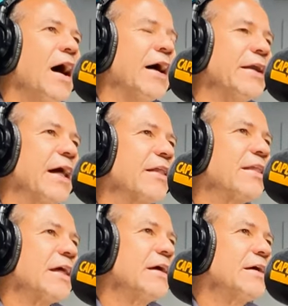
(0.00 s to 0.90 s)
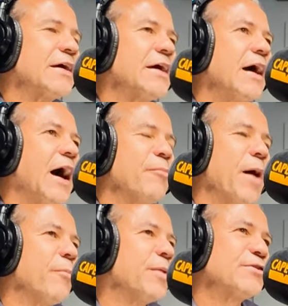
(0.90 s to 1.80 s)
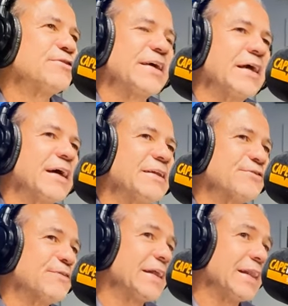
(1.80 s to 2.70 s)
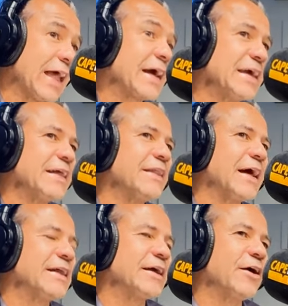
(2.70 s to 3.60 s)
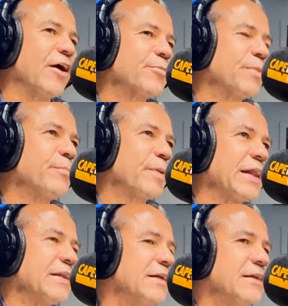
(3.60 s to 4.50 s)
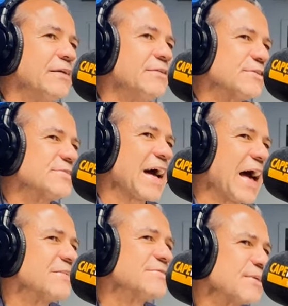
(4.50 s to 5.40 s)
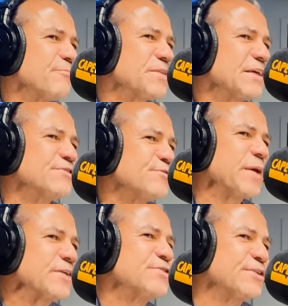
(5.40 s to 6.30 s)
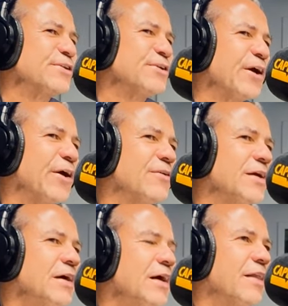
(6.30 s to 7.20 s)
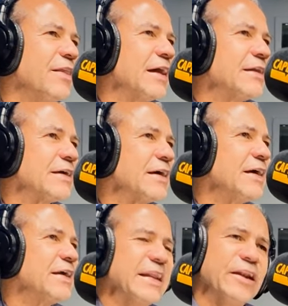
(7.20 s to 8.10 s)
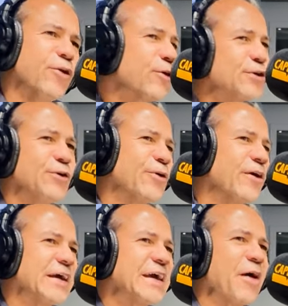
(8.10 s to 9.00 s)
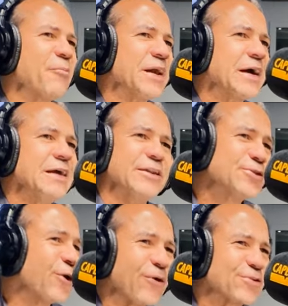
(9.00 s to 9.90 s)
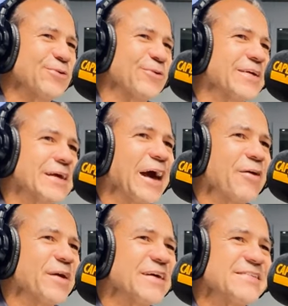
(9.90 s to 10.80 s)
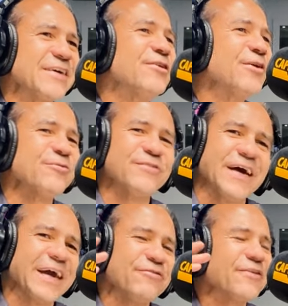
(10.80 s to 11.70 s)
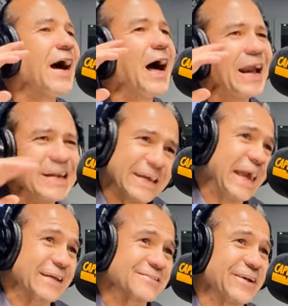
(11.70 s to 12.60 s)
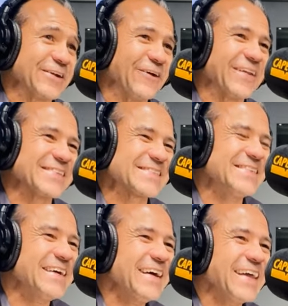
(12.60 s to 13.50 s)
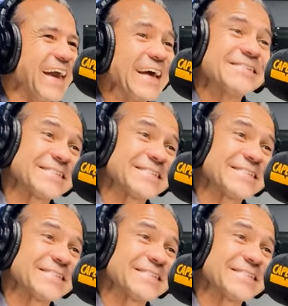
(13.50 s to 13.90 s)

And I think, uh, I'm, I'm not saying that he's very lucky in that regard, but Brandon just has something special, you mm. know, that uh, he looks good on camera. He talks good on camera. Jy wil hom vir alle gangster roles. hence,